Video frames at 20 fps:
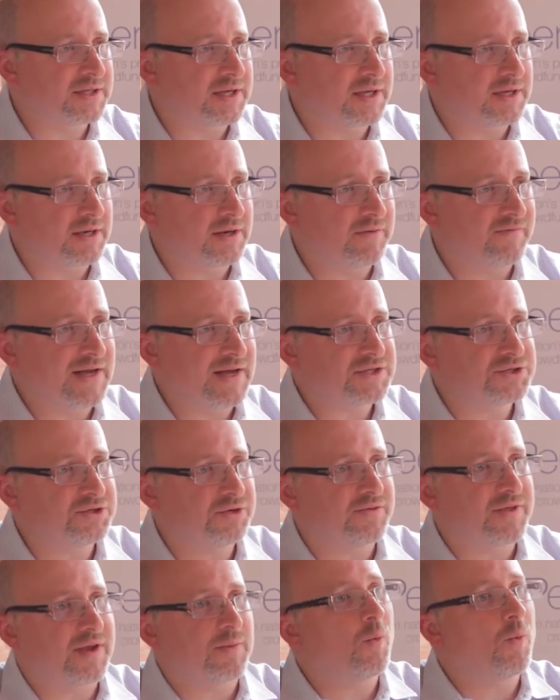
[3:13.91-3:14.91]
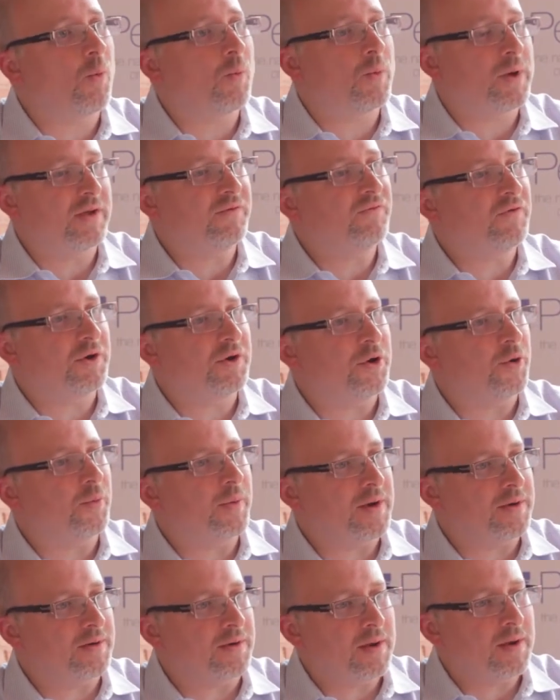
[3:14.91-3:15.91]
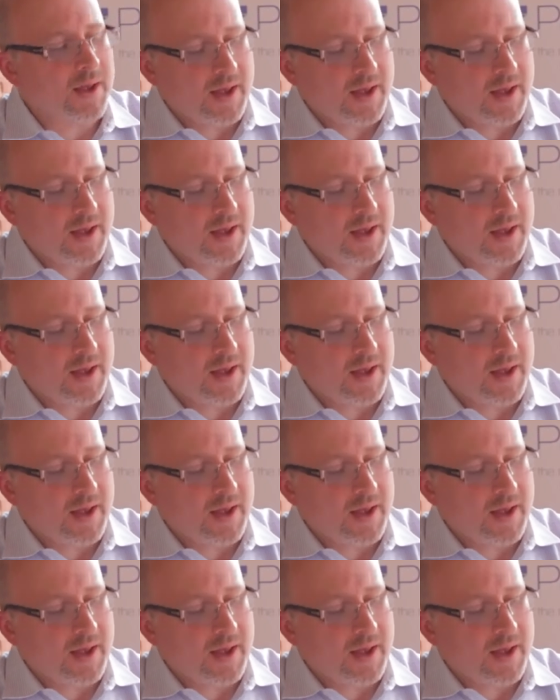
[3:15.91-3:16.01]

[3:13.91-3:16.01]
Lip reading: the investor than what we have underwritten.